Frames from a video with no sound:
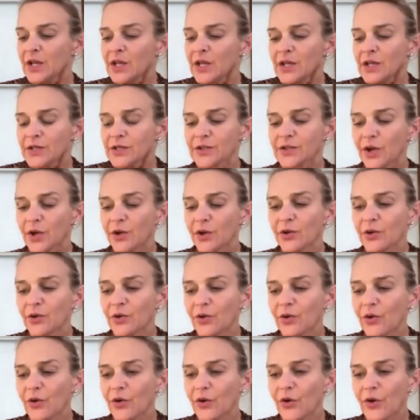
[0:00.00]
So
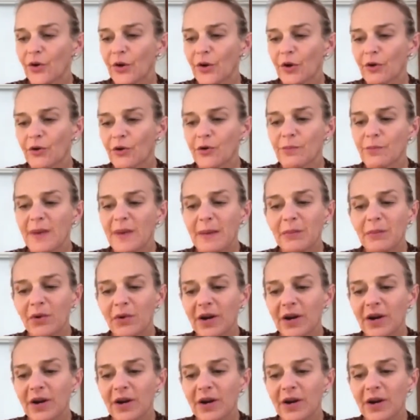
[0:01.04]
remember I